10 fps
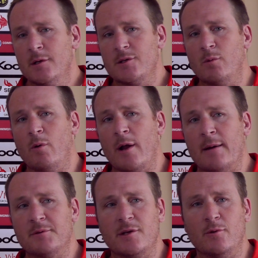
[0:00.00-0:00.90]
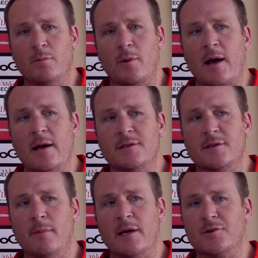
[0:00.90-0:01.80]
So we want to upskill the
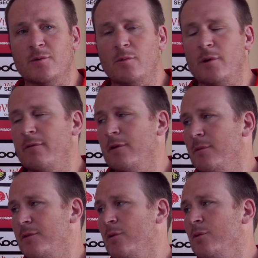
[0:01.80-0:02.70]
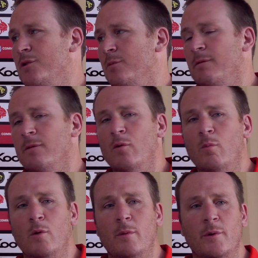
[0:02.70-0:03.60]
players to make sure that we're giving them the tools to
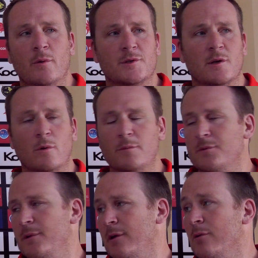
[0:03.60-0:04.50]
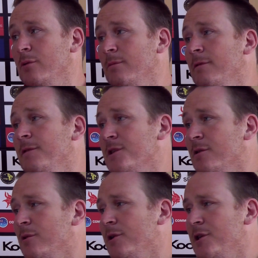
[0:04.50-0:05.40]
perform well, but we also want them to be in good
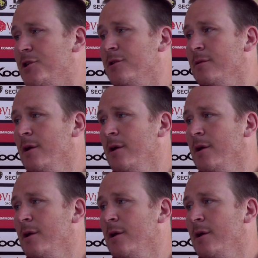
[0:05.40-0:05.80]
physical condition,